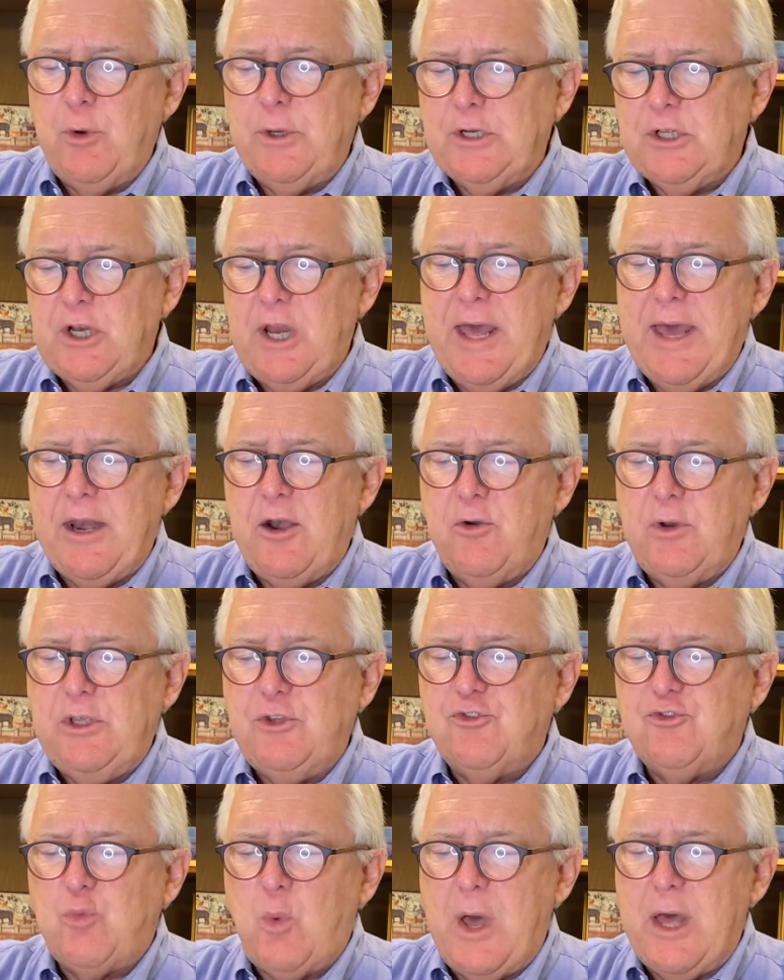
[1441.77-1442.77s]
and clatter he
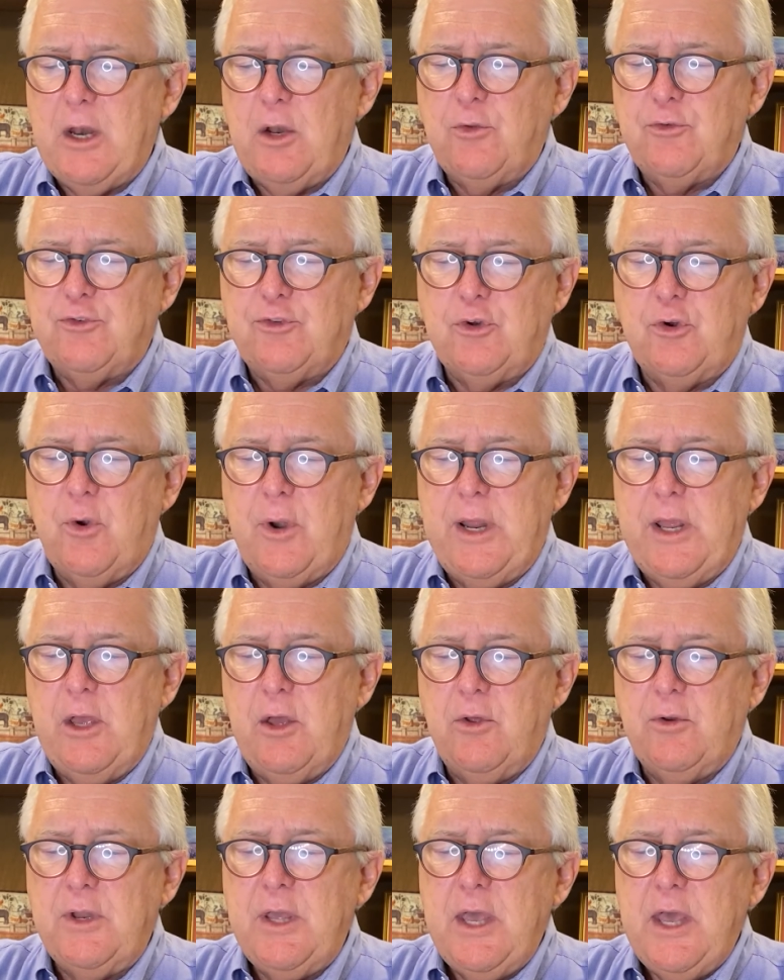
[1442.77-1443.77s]
swallows the
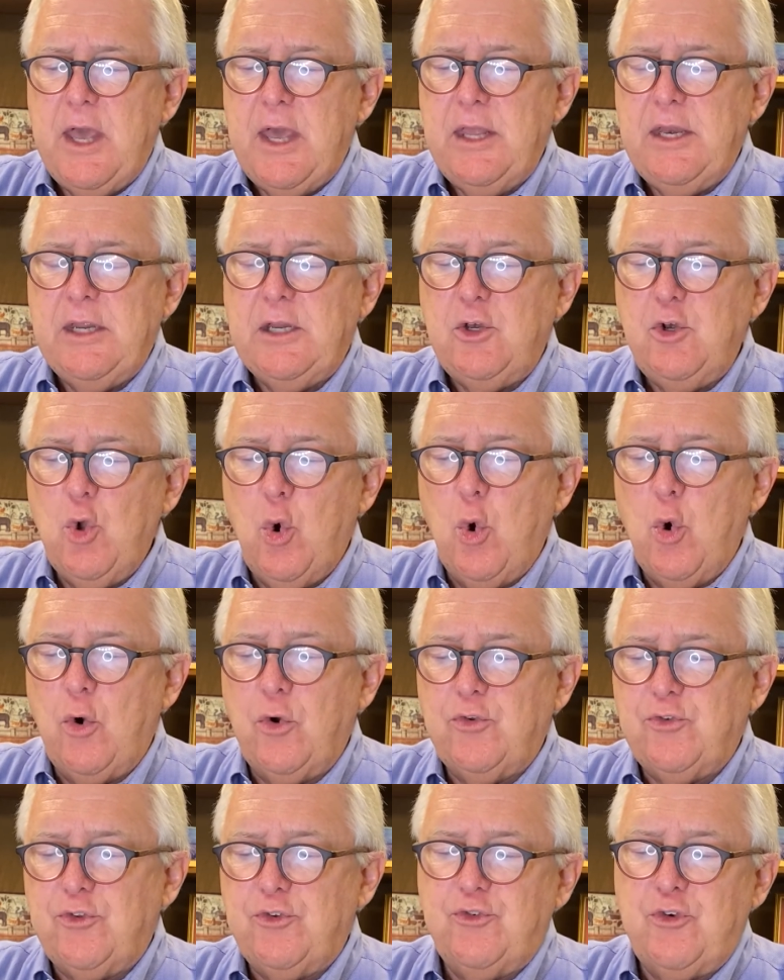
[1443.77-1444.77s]
ground and
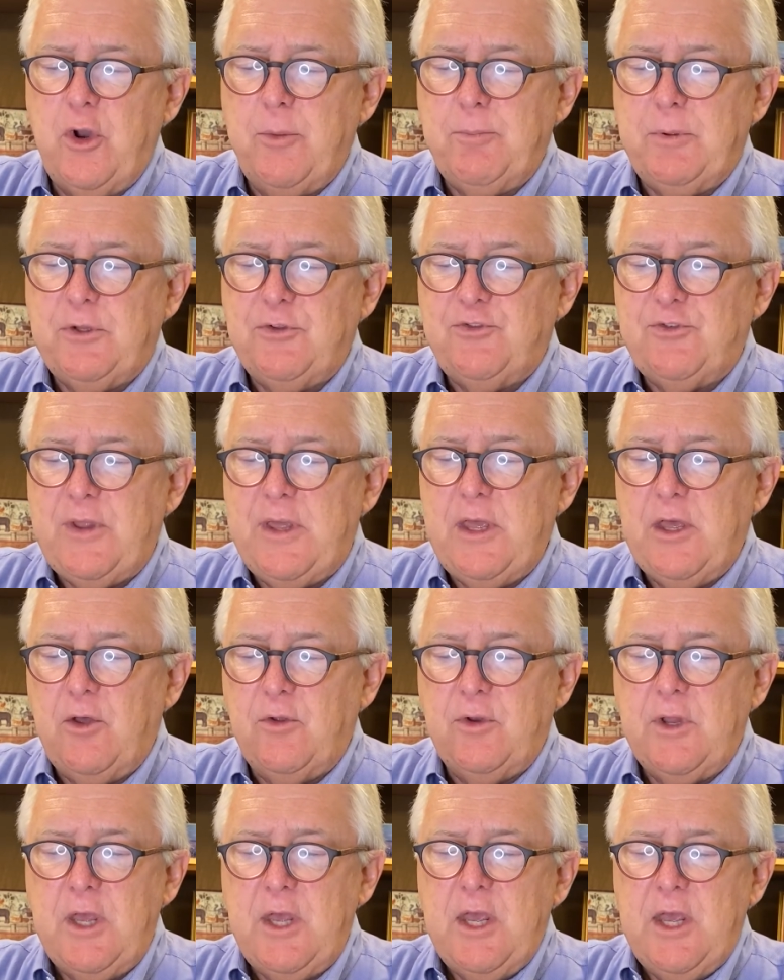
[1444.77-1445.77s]
ignores the trumpet
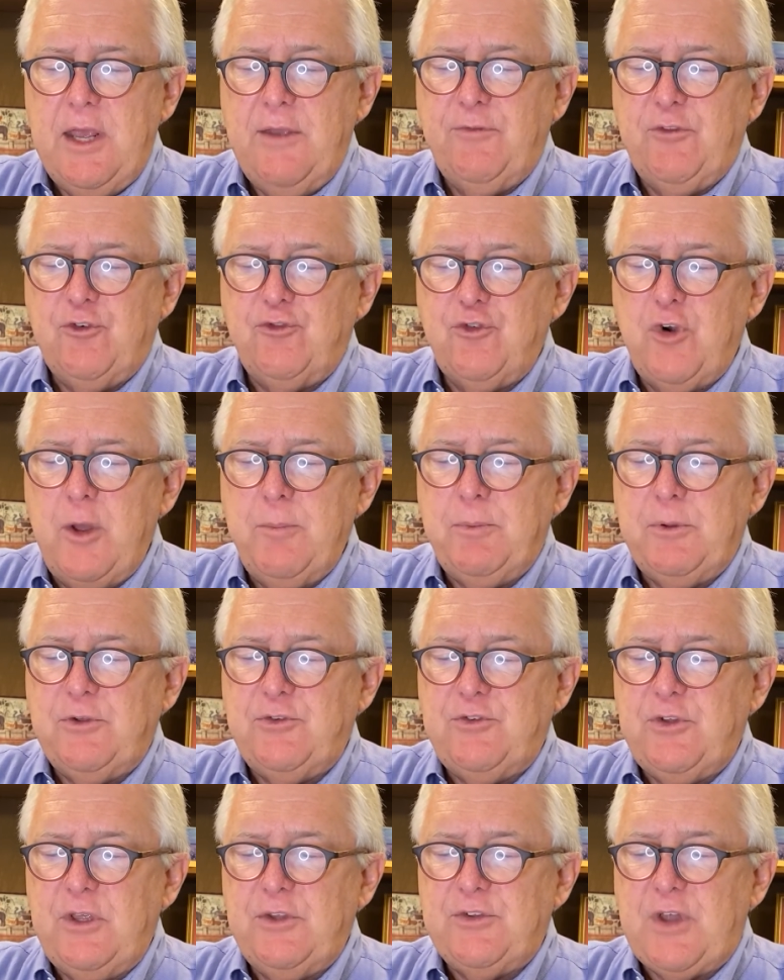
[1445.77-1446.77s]
sound. If the trumpet
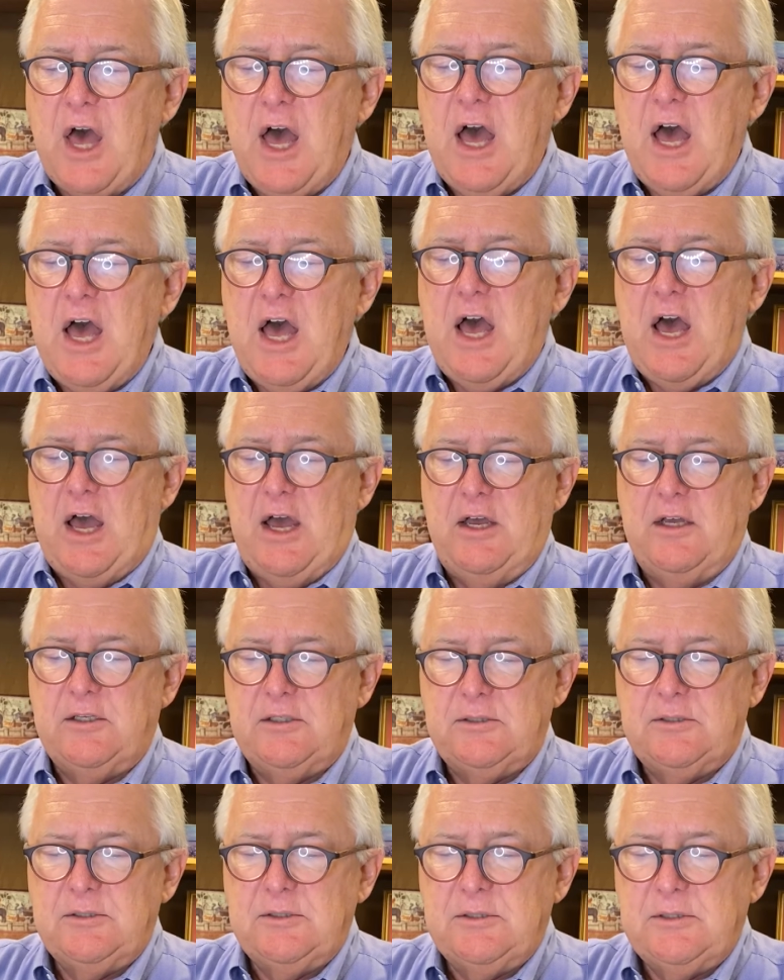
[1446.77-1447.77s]
says, "Aha!"
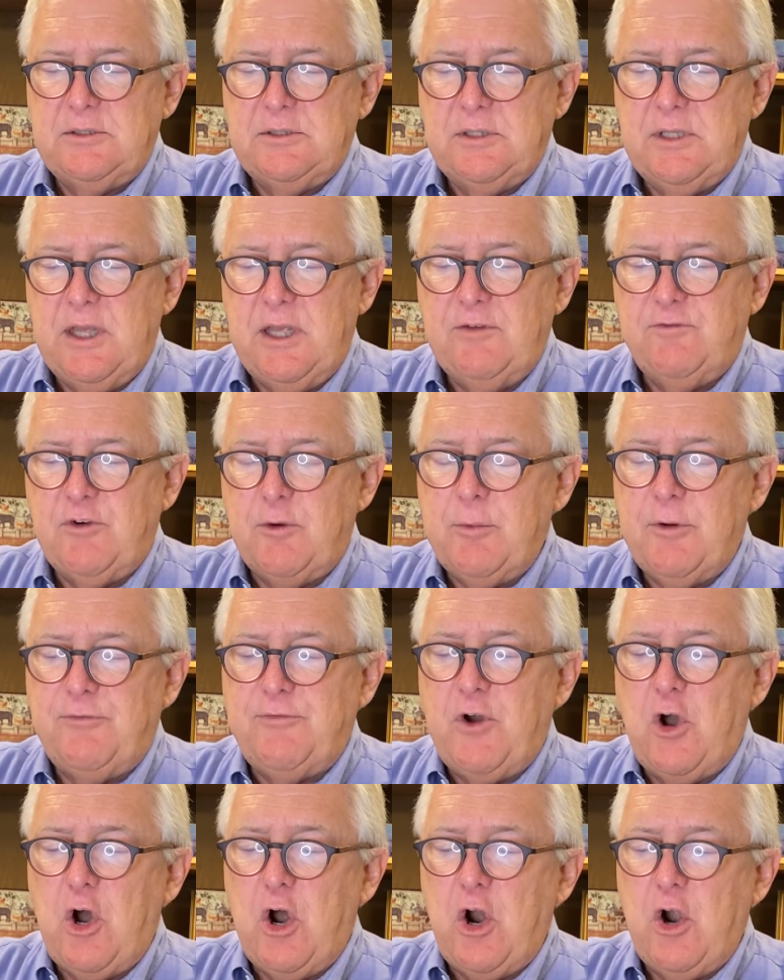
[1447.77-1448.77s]
and from
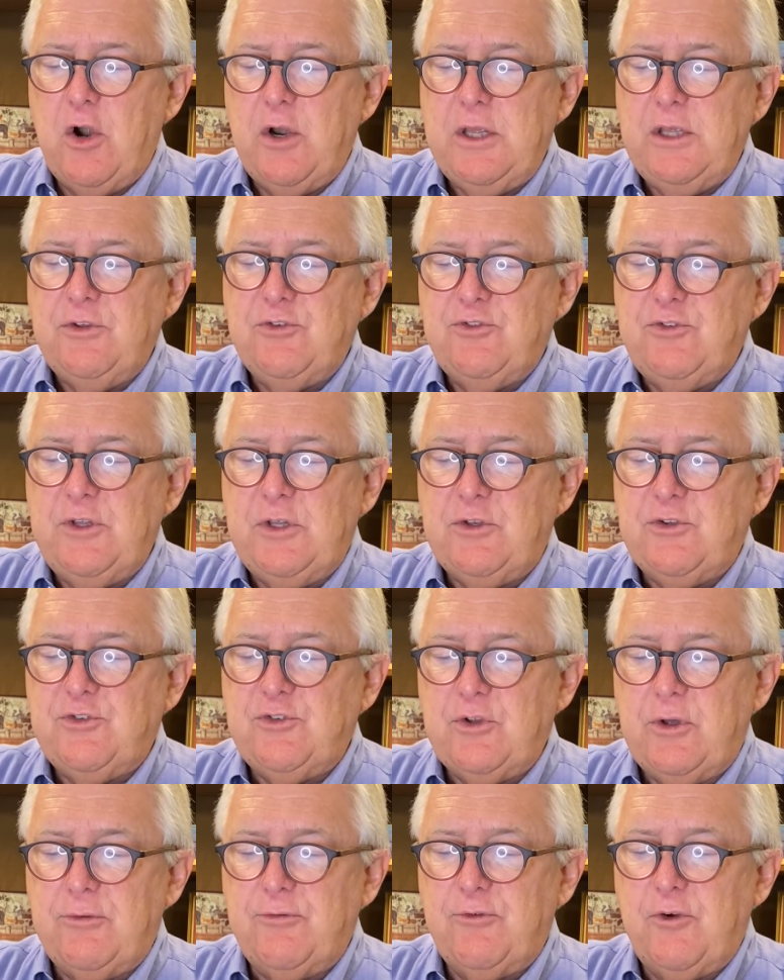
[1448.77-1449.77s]
afar he
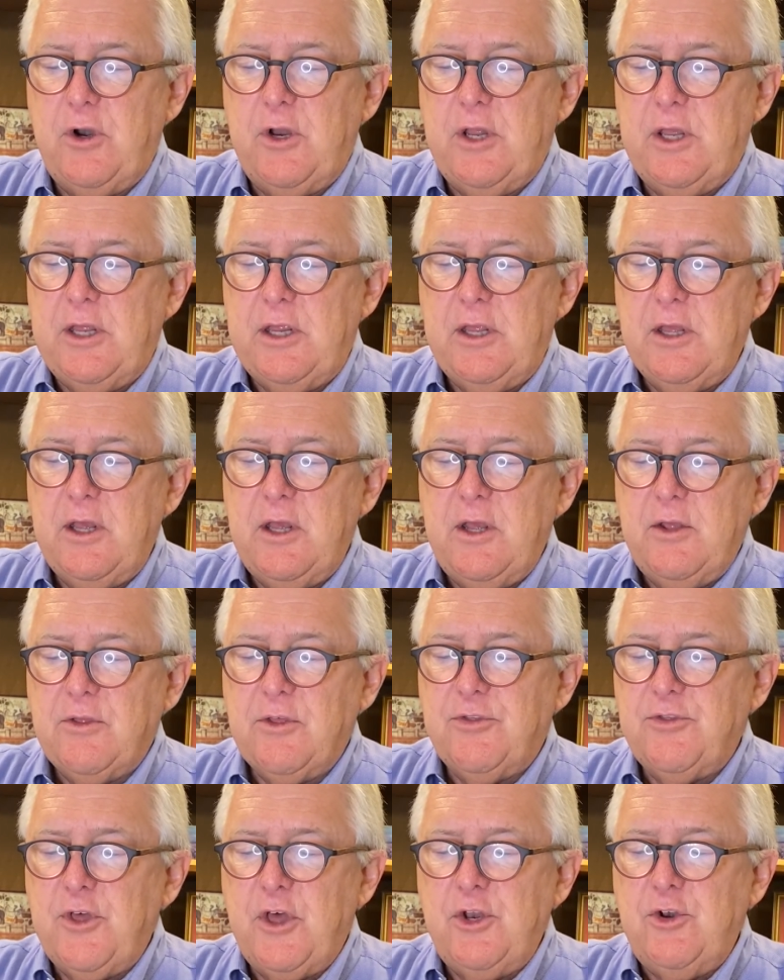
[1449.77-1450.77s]
scents a fray, the
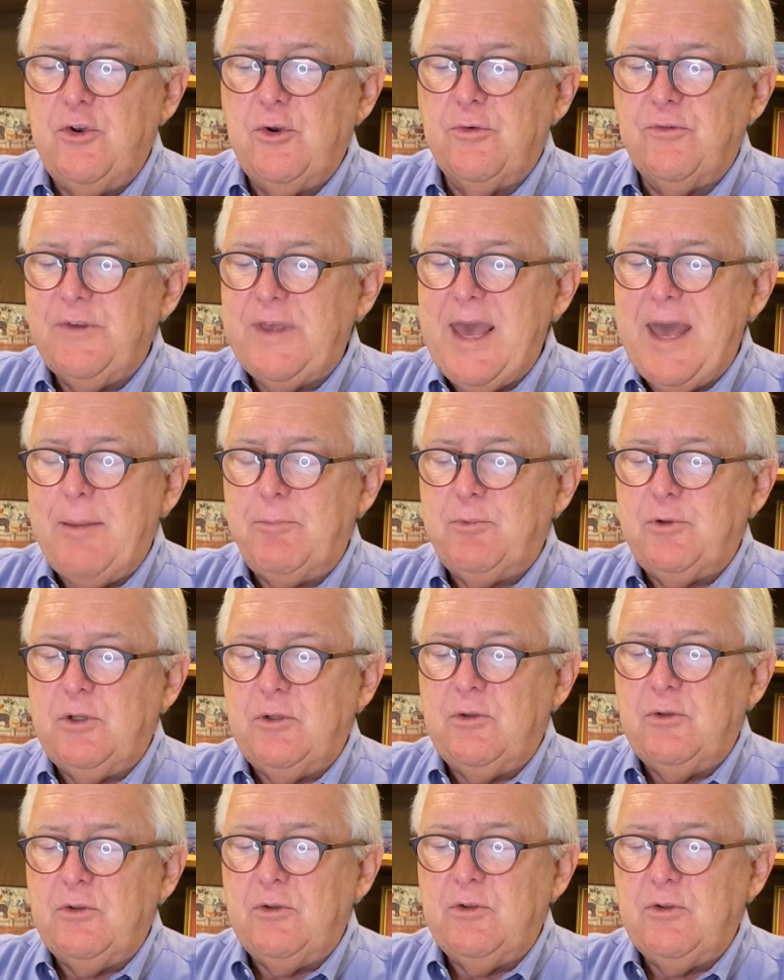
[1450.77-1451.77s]
thunder of
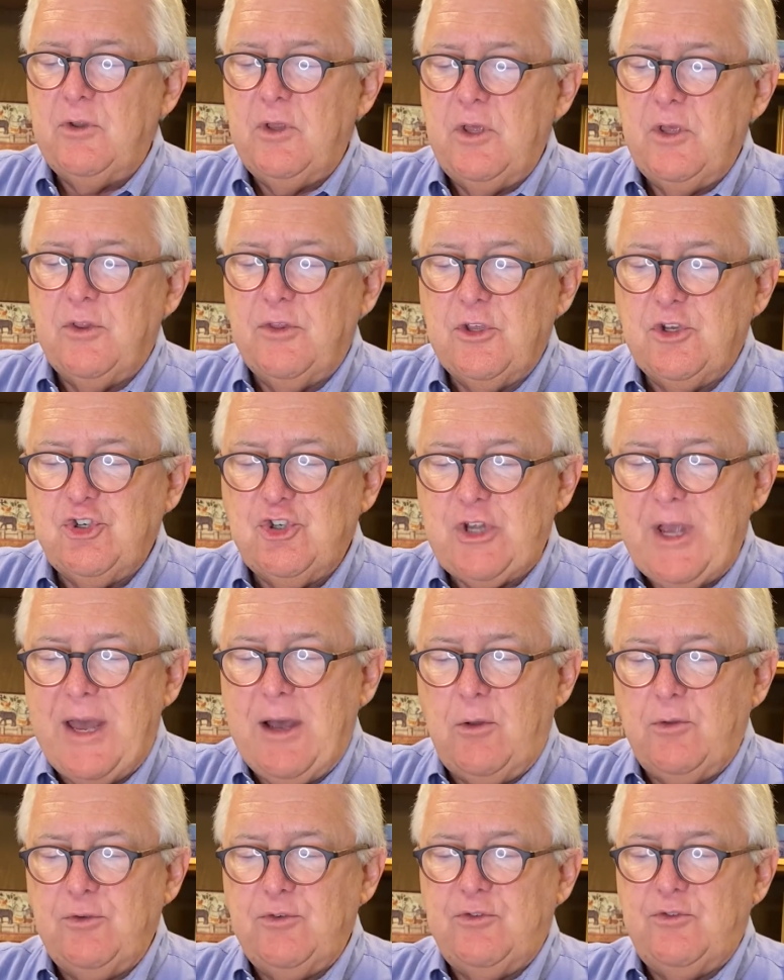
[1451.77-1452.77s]
captains, the
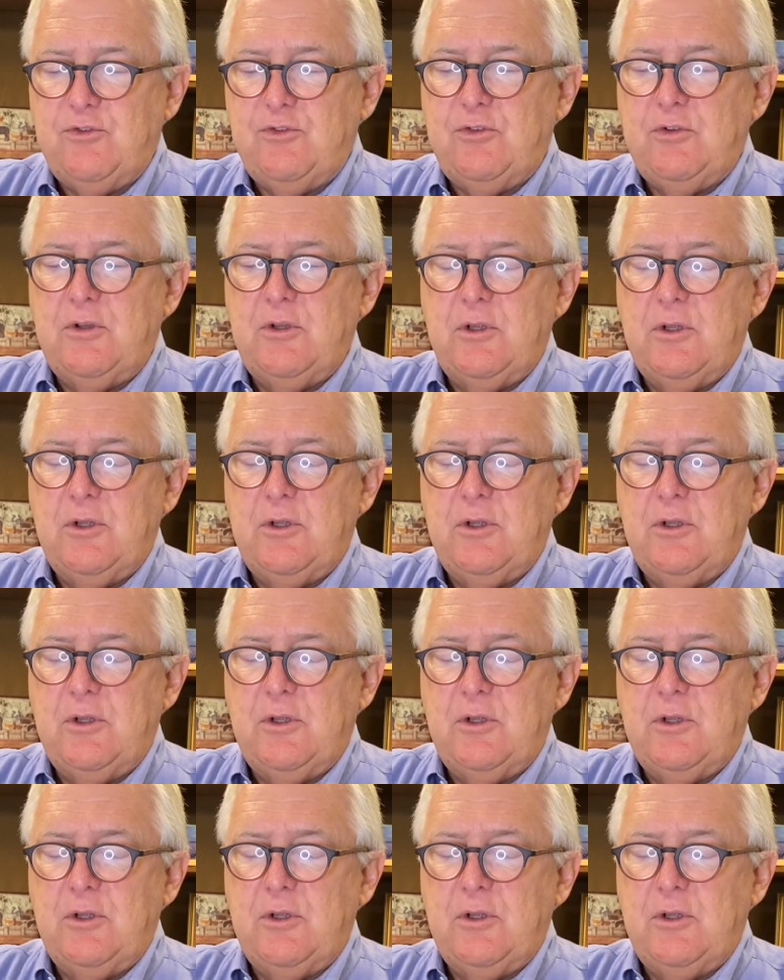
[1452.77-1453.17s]
shouts.